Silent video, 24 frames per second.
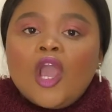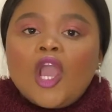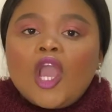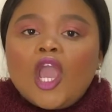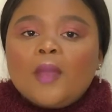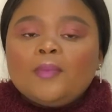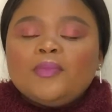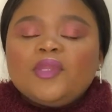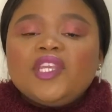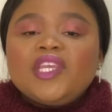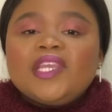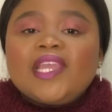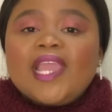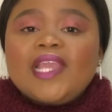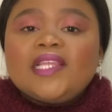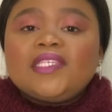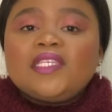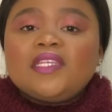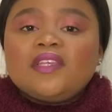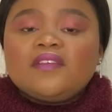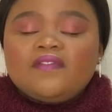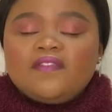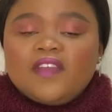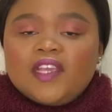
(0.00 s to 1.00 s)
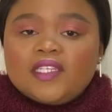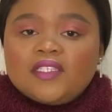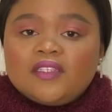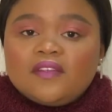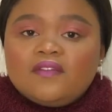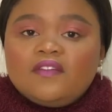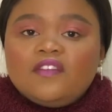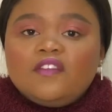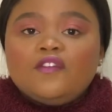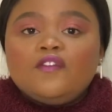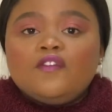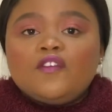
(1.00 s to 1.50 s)
Communicating
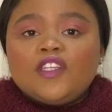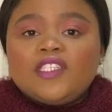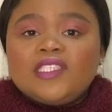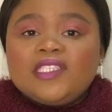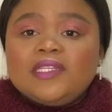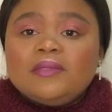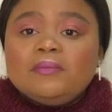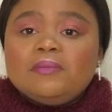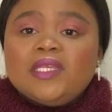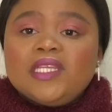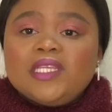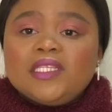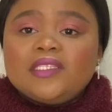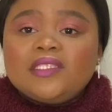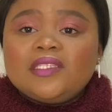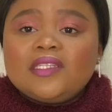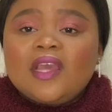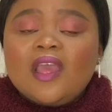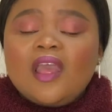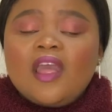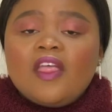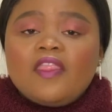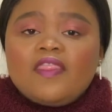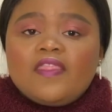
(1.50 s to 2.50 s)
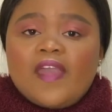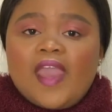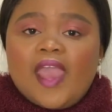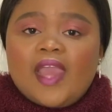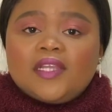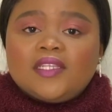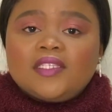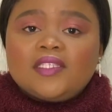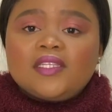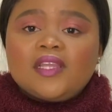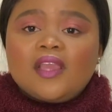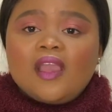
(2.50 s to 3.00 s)
effectively firstly means that